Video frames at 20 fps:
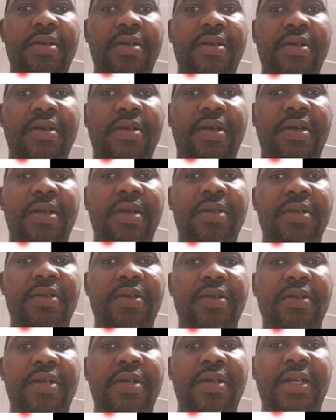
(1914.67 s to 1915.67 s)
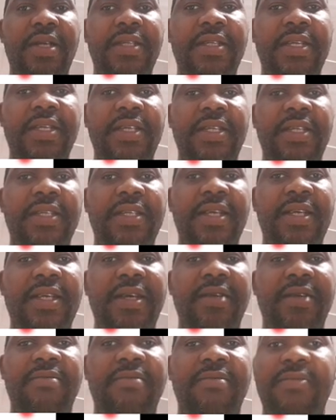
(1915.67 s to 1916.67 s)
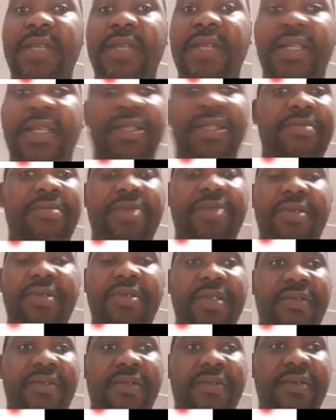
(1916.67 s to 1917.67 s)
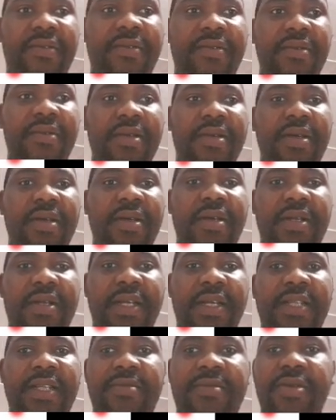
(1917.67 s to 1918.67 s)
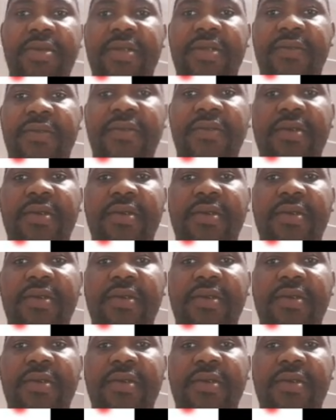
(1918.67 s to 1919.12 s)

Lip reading: Okay, so the answer is A. That's beautiful. That's beautiful.